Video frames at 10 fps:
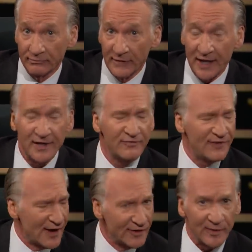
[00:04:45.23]
And
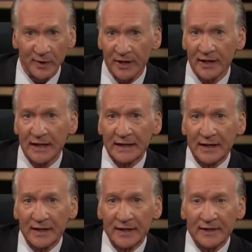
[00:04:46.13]
invariably,
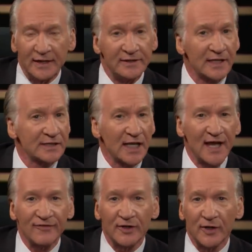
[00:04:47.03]
they just
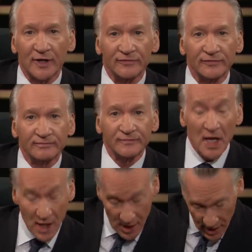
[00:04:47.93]
laugh it off.
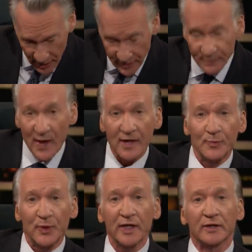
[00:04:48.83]
Here's Mayor
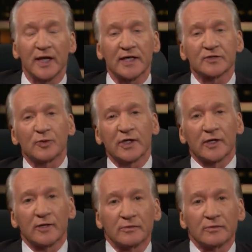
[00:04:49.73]
Pete last week.